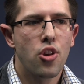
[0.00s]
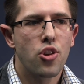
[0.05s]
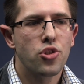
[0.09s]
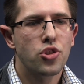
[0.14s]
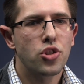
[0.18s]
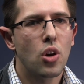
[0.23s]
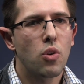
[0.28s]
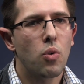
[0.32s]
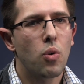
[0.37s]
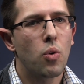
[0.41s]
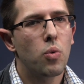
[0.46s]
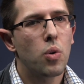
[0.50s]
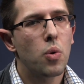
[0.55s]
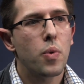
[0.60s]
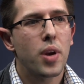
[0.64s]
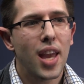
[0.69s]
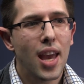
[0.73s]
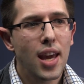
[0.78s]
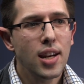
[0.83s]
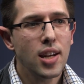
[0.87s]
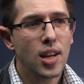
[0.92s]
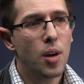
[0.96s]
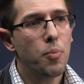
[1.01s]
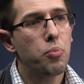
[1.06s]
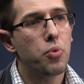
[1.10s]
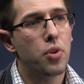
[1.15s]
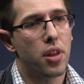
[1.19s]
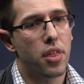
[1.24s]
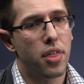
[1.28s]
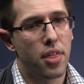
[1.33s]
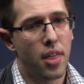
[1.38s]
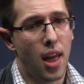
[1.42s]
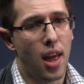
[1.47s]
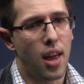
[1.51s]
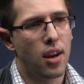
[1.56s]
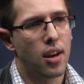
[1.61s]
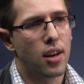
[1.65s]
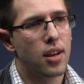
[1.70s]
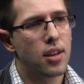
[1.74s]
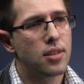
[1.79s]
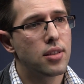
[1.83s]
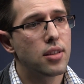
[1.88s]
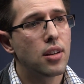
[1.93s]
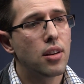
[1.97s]
So what we end up with then
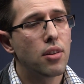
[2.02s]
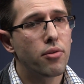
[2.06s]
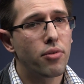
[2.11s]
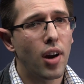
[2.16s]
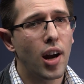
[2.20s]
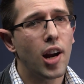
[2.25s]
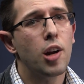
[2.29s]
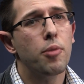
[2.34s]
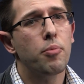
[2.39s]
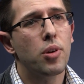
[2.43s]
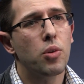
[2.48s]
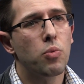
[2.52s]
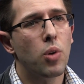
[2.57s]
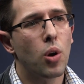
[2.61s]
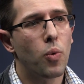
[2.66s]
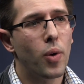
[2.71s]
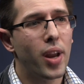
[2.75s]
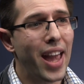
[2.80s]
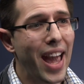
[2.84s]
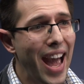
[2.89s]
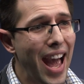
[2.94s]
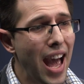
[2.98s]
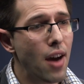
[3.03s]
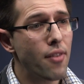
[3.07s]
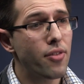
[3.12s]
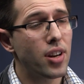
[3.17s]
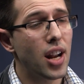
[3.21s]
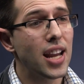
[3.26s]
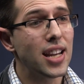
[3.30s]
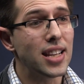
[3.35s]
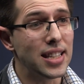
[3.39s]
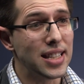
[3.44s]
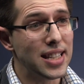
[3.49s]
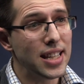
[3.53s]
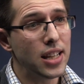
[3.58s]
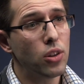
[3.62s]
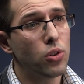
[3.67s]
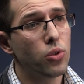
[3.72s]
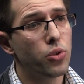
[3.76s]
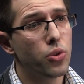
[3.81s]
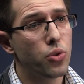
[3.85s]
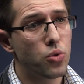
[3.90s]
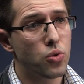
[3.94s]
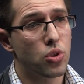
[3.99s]
is an environment where we have an
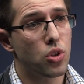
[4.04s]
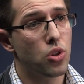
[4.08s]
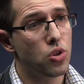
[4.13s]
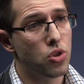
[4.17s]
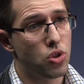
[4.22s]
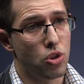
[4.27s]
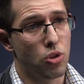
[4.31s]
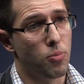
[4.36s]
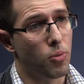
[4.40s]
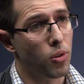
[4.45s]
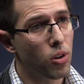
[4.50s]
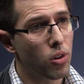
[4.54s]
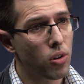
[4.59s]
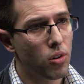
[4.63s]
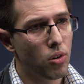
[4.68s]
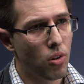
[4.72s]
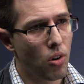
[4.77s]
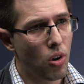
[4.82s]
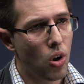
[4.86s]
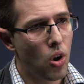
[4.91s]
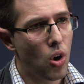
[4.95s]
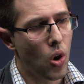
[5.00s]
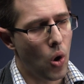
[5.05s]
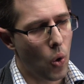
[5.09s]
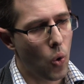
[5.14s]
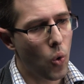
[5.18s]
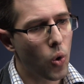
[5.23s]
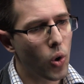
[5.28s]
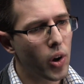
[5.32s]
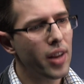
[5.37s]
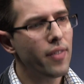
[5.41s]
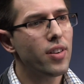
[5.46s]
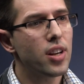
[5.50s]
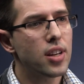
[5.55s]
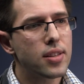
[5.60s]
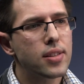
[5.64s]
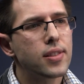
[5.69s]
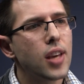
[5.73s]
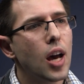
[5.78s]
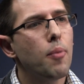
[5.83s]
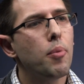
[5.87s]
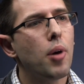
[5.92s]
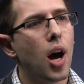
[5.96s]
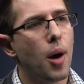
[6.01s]
ideal news consumer or even a
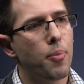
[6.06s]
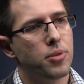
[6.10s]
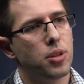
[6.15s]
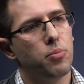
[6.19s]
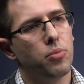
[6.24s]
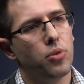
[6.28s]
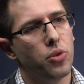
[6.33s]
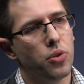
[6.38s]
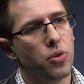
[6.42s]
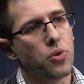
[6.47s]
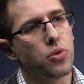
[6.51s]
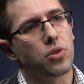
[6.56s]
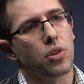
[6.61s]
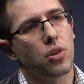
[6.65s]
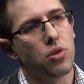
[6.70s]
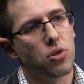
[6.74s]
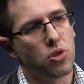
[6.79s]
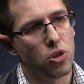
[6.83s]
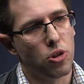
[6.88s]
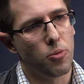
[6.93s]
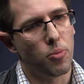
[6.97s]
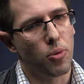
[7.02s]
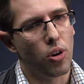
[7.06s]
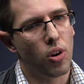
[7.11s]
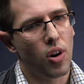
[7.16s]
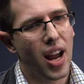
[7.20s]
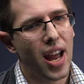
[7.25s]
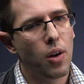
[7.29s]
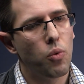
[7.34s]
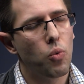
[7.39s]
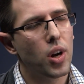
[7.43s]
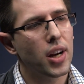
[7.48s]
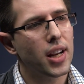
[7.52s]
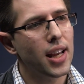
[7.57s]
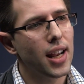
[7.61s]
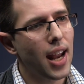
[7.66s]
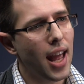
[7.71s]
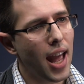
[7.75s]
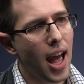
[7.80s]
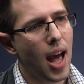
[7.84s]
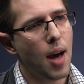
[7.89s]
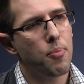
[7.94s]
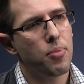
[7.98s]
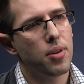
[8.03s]
suboptimal news consumer. And what can
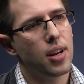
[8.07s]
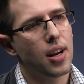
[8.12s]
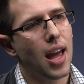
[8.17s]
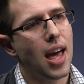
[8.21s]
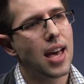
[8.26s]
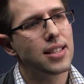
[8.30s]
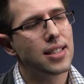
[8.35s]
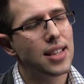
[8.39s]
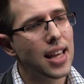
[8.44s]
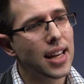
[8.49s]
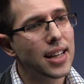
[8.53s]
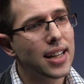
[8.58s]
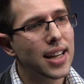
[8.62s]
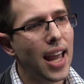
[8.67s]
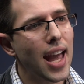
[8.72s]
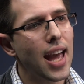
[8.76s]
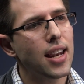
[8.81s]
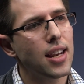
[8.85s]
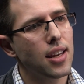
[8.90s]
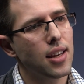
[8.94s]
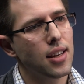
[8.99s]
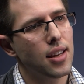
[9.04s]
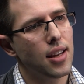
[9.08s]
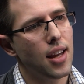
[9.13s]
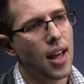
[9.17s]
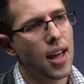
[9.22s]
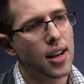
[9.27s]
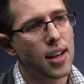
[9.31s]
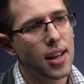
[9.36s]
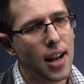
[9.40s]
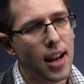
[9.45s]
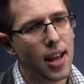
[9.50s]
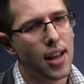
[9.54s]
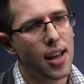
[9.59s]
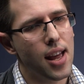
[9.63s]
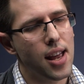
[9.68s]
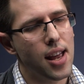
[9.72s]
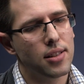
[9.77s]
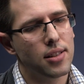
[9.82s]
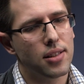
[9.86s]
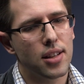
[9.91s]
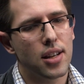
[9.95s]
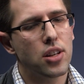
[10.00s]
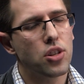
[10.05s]
happen as they get and
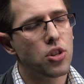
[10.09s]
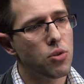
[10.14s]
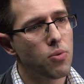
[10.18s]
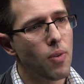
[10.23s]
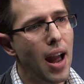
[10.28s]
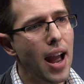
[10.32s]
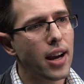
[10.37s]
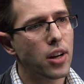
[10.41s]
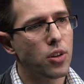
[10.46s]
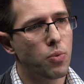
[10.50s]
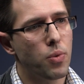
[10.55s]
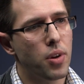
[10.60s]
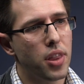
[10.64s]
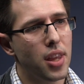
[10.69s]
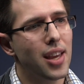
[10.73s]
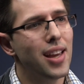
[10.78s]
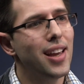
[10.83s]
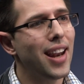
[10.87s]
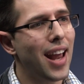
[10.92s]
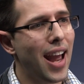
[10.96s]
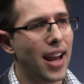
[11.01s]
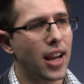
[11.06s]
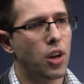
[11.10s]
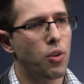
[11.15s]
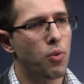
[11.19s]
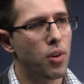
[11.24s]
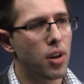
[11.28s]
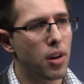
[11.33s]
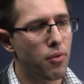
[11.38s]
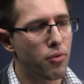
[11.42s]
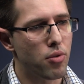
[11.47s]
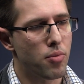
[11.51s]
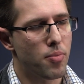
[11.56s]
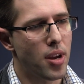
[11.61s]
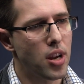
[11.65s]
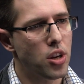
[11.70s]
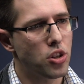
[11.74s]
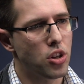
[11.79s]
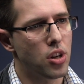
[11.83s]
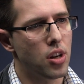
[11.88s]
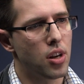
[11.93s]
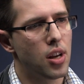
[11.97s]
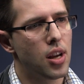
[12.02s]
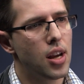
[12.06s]
interact with inaccurate
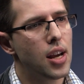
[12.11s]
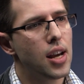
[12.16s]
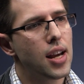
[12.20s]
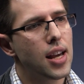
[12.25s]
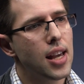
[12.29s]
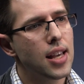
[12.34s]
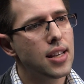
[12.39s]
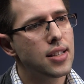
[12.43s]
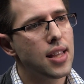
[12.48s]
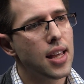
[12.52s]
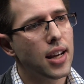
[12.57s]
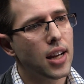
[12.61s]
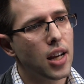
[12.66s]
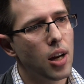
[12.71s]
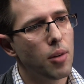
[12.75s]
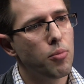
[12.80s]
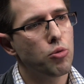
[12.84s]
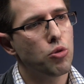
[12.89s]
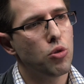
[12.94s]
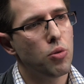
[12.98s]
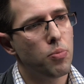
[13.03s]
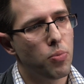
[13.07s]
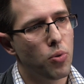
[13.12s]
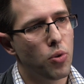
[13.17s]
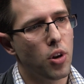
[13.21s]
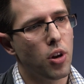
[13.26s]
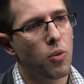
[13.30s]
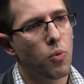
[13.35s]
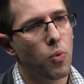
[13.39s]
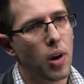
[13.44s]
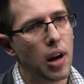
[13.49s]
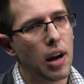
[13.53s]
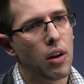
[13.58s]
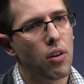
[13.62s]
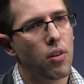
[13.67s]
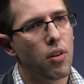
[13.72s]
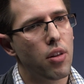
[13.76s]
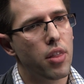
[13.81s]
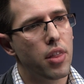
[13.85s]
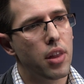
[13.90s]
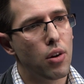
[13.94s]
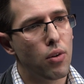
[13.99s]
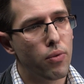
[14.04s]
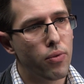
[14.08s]
information is they come to a point where
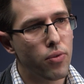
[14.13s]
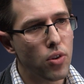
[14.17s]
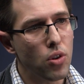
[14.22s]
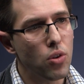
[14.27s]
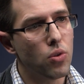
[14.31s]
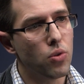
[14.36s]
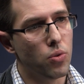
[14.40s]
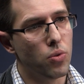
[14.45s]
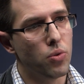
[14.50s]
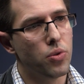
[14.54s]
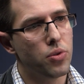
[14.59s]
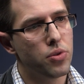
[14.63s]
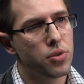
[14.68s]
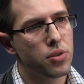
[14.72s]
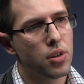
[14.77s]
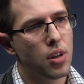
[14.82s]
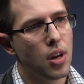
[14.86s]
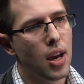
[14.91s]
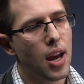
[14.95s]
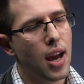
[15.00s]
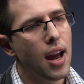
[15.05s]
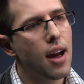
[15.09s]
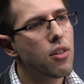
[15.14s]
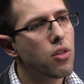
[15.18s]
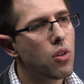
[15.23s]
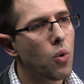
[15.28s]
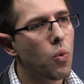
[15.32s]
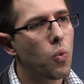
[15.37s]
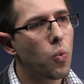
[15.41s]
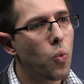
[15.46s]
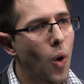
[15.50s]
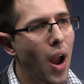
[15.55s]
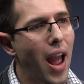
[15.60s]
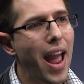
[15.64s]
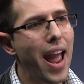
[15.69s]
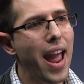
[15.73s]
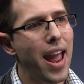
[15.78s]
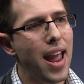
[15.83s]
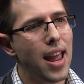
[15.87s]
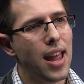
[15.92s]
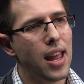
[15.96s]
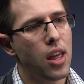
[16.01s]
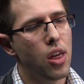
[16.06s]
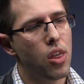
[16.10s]
their views and the
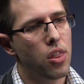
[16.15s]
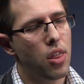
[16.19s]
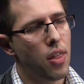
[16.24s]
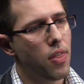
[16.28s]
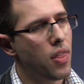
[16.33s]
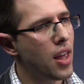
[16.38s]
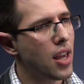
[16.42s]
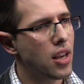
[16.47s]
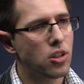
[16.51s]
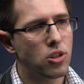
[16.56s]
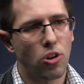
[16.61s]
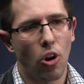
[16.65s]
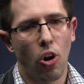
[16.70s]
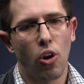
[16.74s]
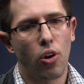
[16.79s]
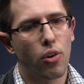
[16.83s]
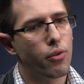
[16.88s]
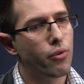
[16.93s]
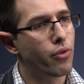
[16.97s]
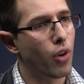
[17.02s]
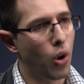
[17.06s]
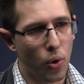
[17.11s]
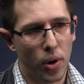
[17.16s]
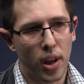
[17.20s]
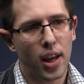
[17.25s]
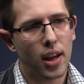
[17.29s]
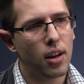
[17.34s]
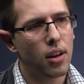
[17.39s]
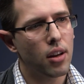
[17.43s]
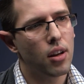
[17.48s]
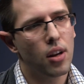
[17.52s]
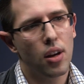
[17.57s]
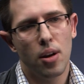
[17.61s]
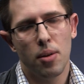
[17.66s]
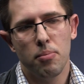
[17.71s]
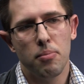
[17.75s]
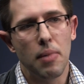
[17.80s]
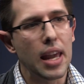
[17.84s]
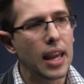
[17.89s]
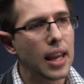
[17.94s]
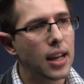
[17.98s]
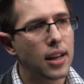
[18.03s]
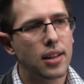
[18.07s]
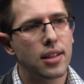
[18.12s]
way that they start voting,
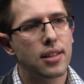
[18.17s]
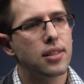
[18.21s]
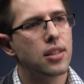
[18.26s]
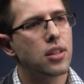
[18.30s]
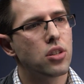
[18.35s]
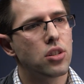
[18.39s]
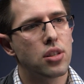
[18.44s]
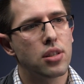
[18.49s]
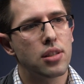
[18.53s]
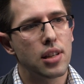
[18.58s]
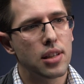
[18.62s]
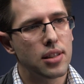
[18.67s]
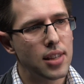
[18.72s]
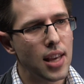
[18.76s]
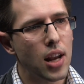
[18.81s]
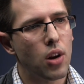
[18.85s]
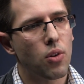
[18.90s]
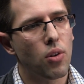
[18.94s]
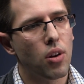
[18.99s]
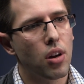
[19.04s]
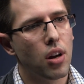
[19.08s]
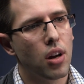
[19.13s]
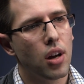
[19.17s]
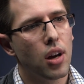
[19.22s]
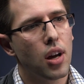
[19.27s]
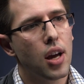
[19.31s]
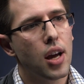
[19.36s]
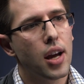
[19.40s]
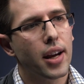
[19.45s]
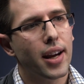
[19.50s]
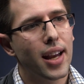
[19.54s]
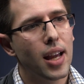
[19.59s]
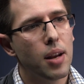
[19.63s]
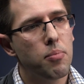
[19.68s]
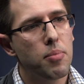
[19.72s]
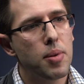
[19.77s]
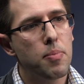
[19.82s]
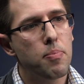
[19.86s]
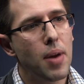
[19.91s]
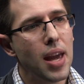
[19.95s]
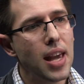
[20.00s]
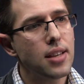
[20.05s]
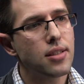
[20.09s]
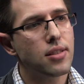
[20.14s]
making decisions, etc., can be
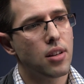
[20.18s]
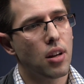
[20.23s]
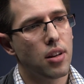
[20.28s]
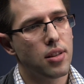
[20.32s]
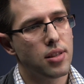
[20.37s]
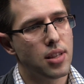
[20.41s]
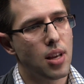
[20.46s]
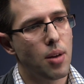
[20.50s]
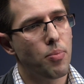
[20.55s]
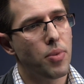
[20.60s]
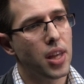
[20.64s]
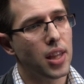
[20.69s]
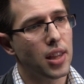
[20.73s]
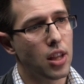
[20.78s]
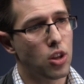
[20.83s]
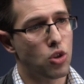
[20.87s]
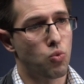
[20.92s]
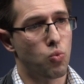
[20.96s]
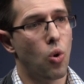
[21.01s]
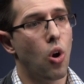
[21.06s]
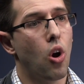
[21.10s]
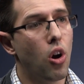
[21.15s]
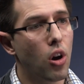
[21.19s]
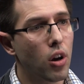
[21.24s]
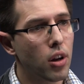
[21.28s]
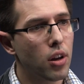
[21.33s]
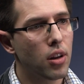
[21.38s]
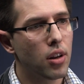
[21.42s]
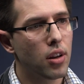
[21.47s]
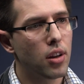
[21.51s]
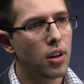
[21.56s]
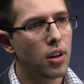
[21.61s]
based on something that's wrong.